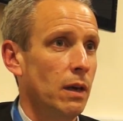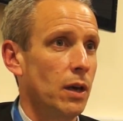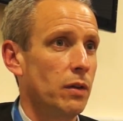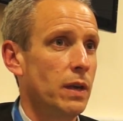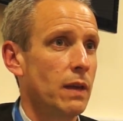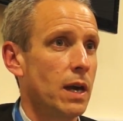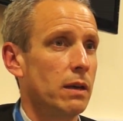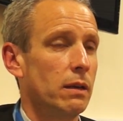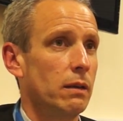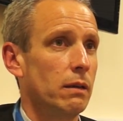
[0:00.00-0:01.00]
And I think
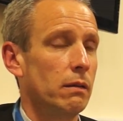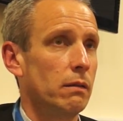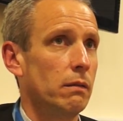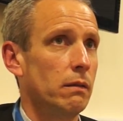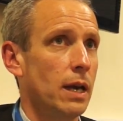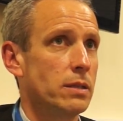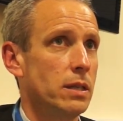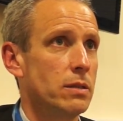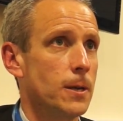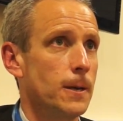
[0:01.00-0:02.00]
that
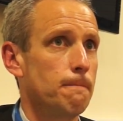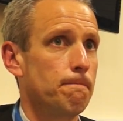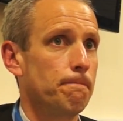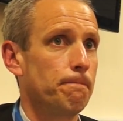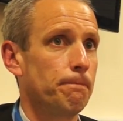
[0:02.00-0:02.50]
that is um,